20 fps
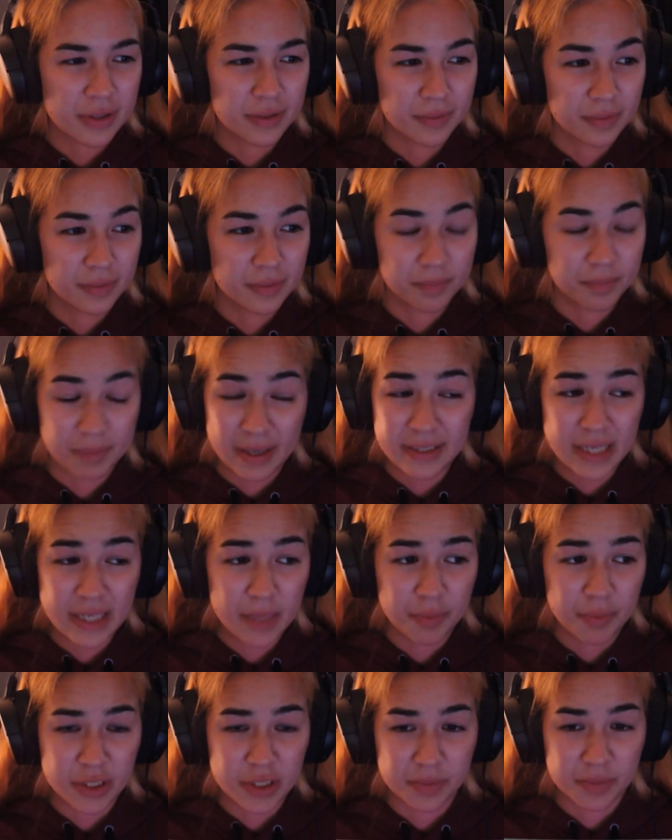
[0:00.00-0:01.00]
Pentad
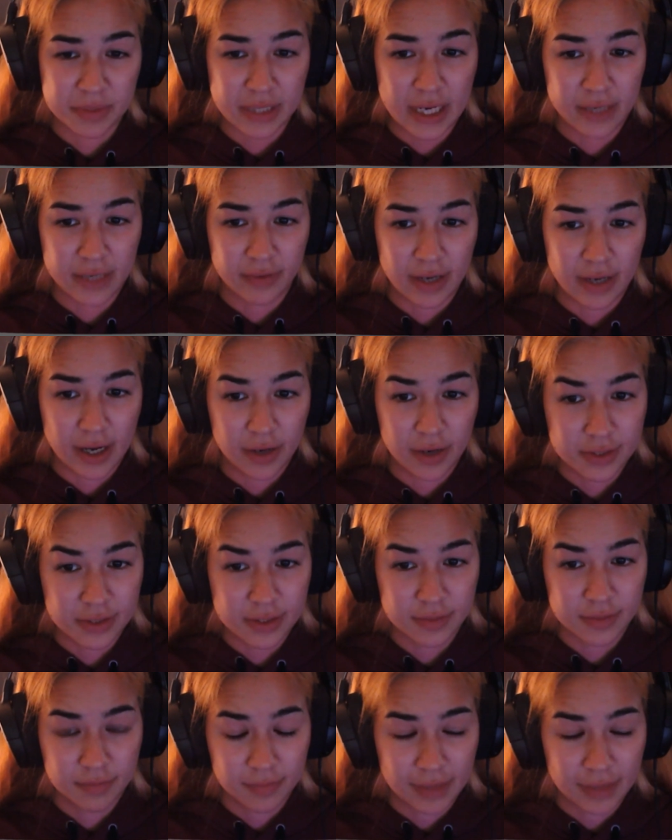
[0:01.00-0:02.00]
Prism's kind of a house.
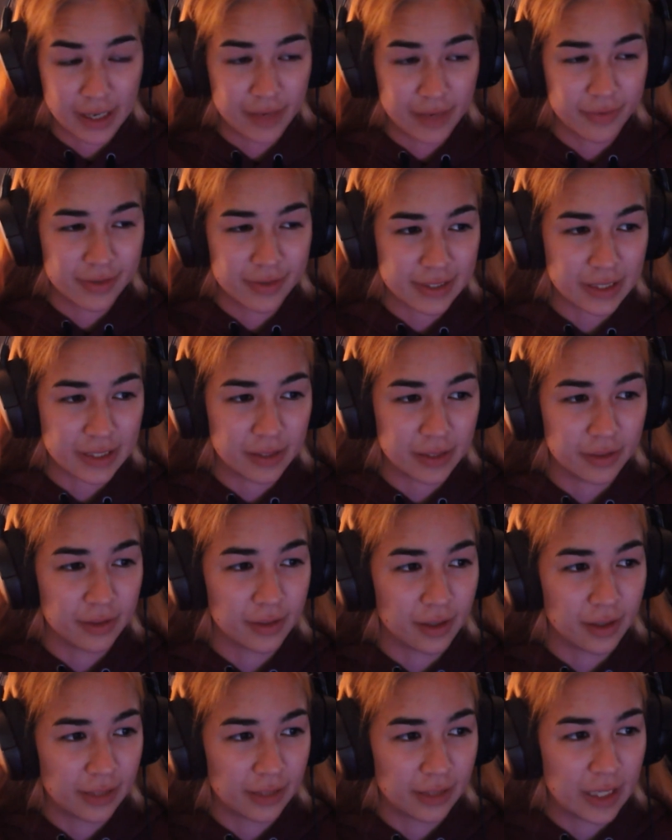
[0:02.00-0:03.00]
I haven't seen a
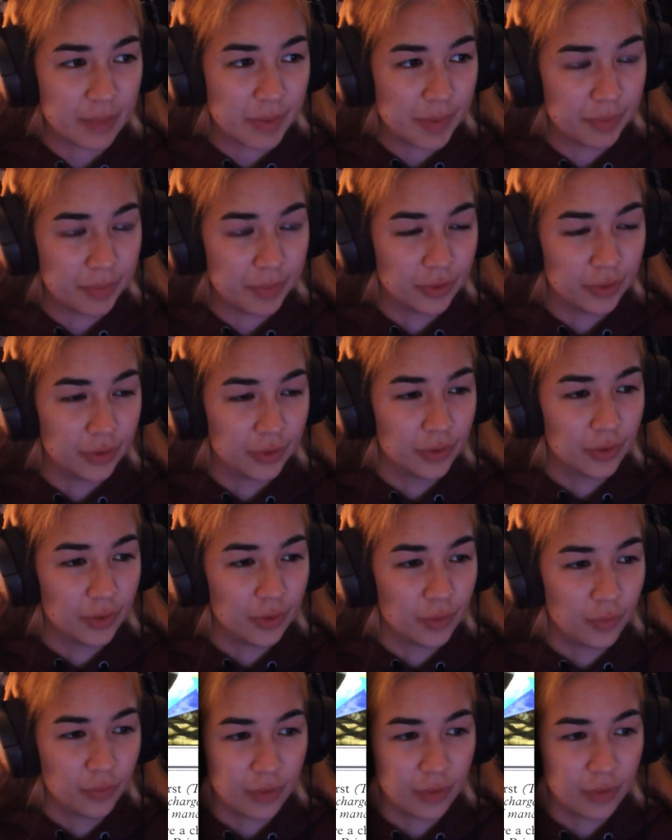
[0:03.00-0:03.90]
lot of people run